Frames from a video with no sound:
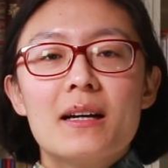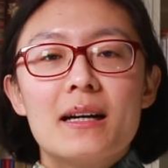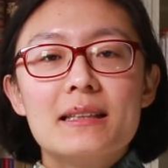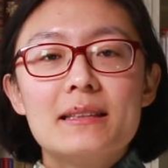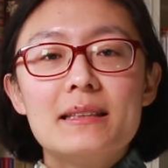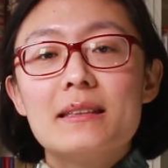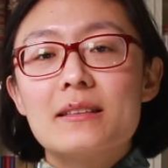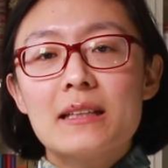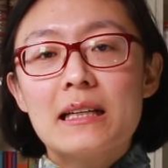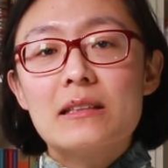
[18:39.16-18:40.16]
I
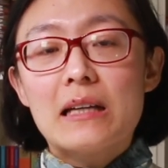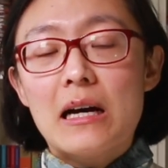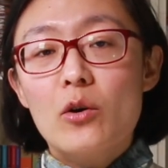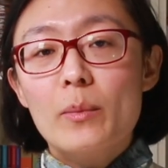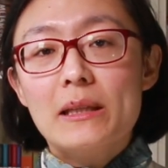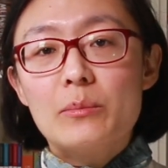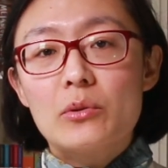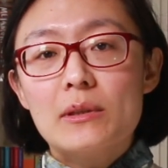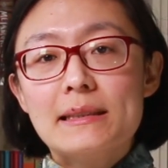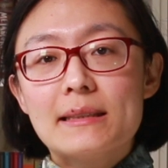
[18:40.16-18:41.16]
didn't count how many
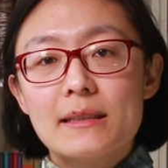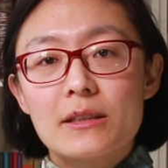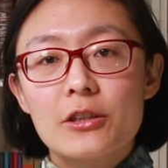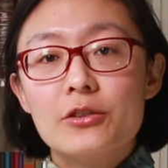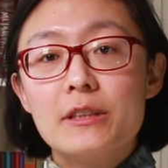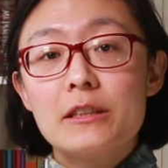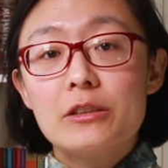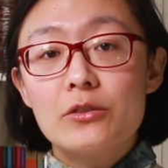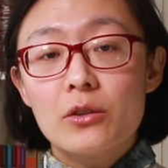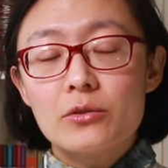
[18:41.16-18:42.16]
poets are included
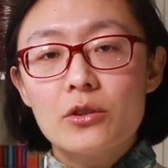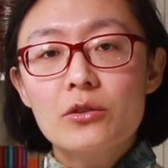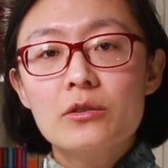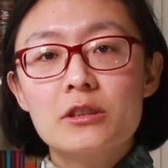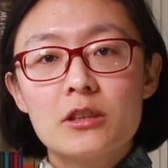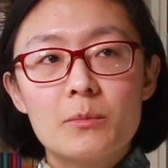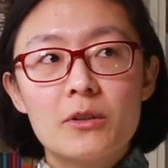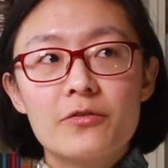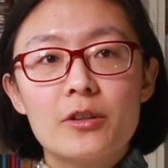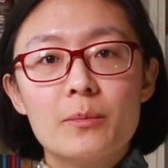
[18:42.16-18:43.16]
in total. Some
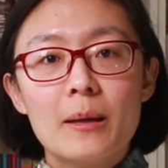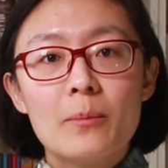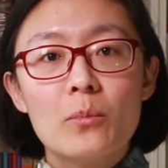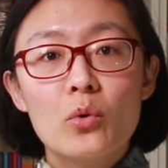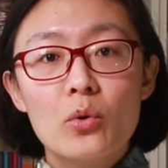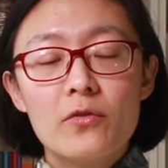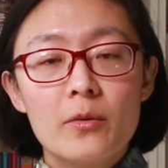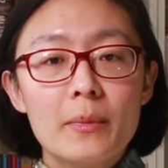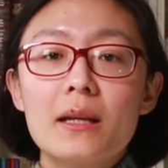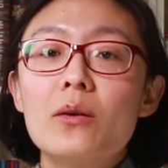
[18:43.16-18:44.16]
of them I'm more
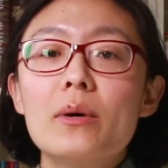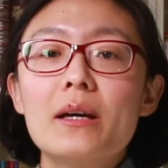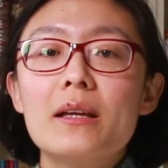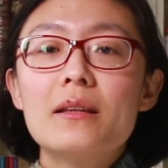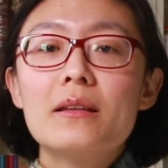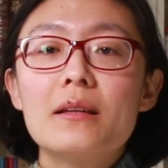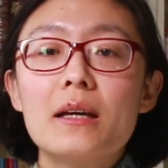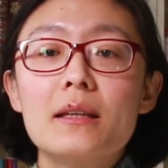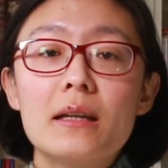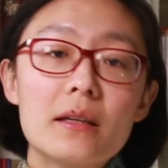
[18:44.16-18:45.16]
familiar with
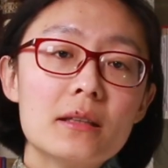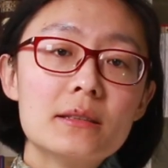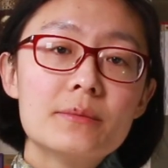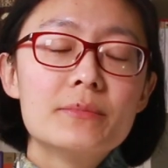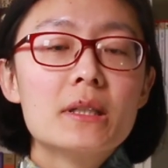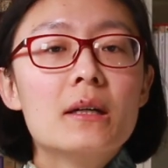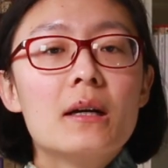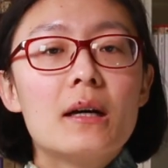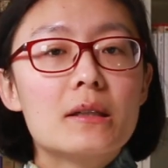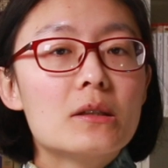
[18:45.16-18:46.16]
than others.
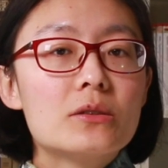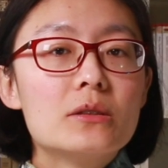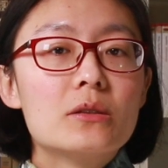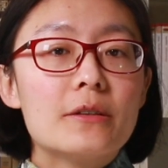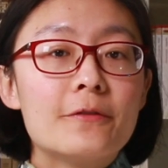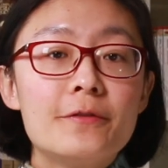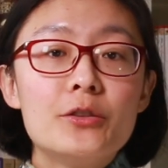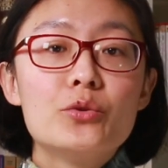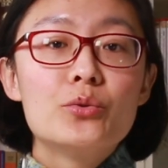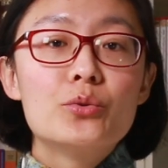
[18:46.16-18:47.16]
I got to know a
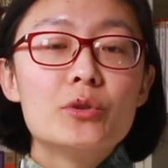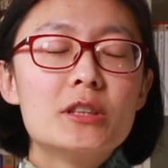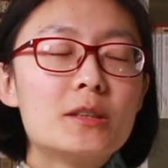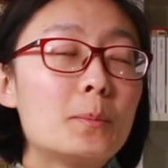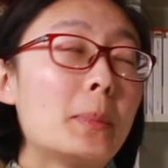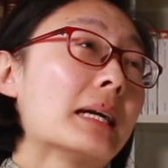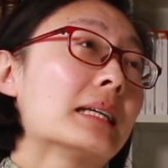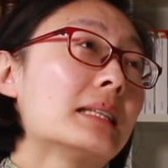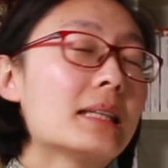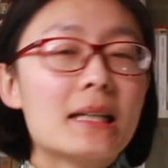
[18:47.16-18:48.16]
few
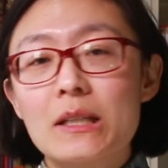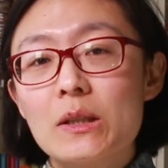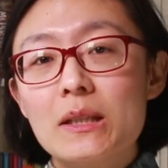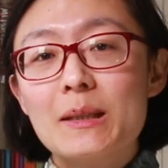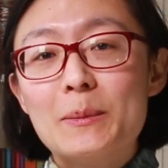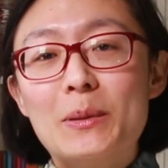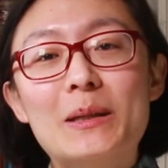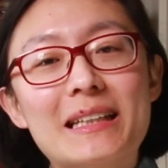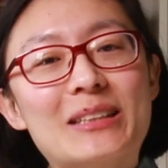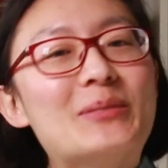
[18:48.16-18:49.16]
spectacular
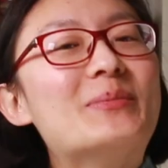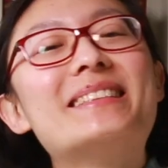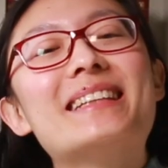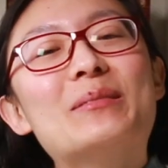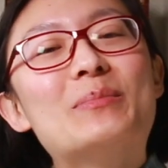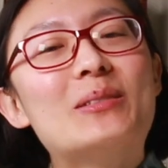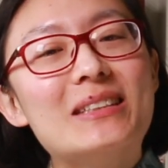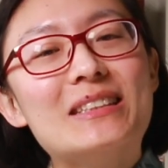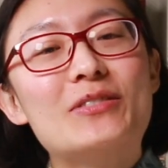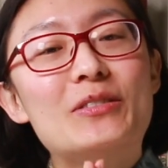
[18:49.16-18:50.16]
poems and
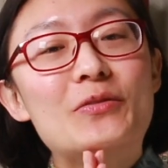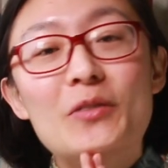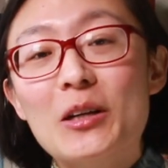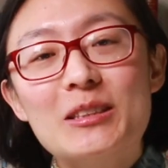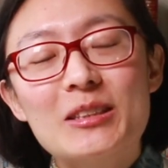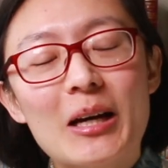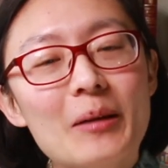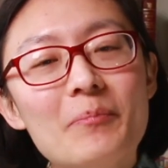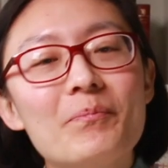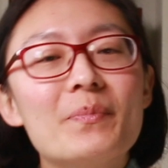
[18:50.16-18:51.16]
poets for the first time.